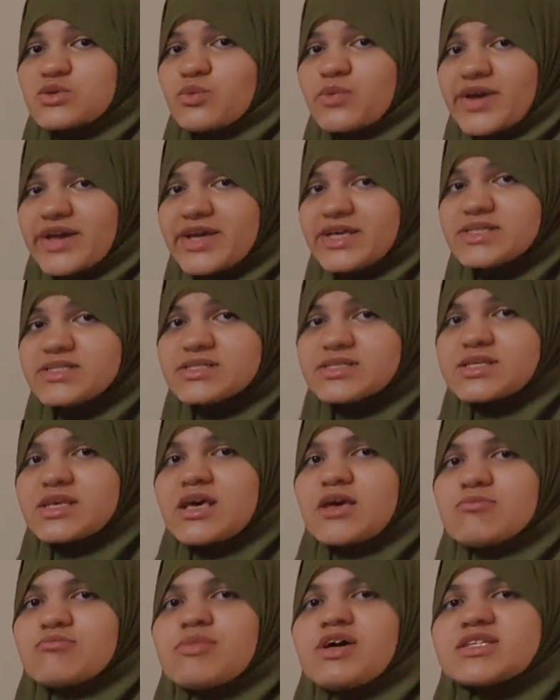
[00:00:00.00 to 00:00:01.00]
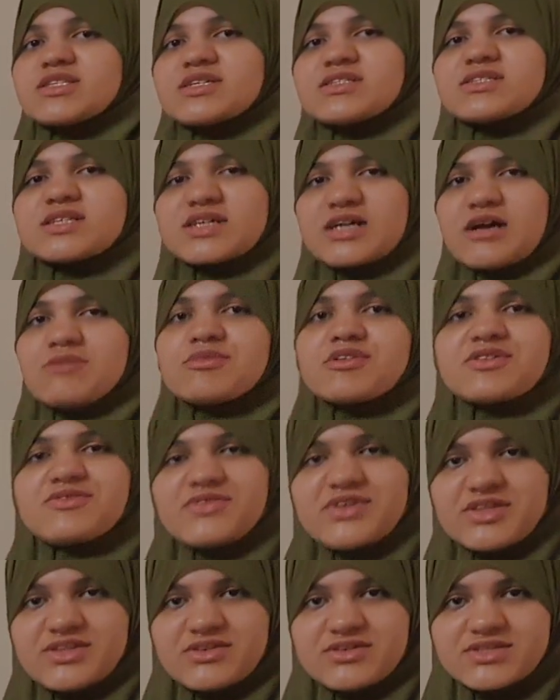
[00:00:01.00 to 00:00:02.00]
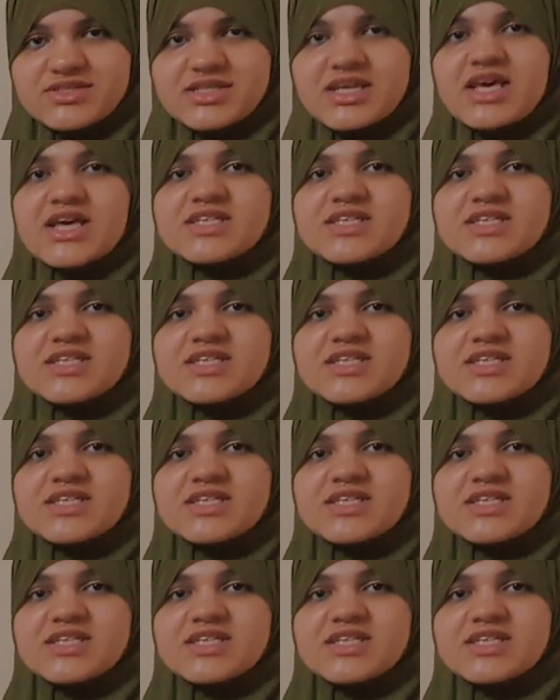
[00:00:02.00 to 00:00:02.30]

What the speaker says: ways, but in the coming videos.